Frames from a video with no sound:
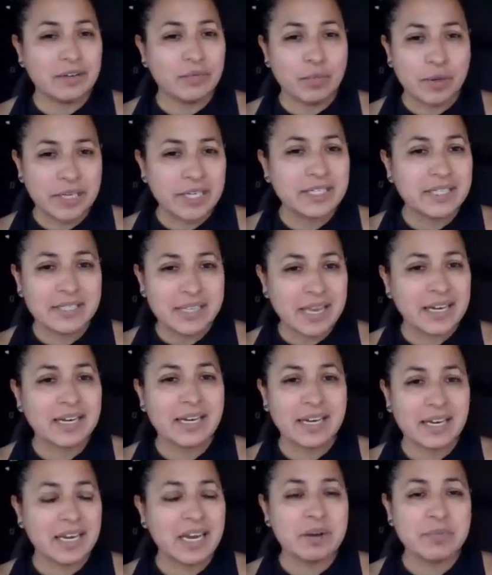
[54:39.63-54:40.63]
when he said
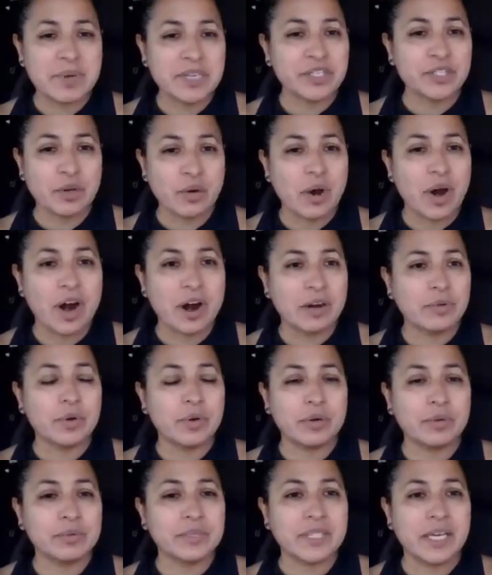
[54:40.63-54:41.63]
it, it hit me so hard,
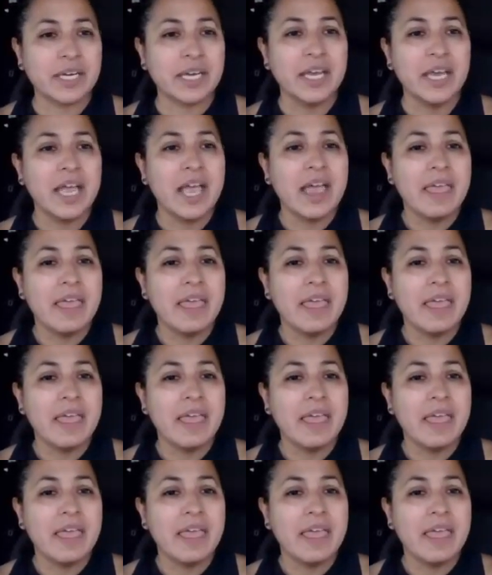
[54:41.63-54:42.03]
where it was like,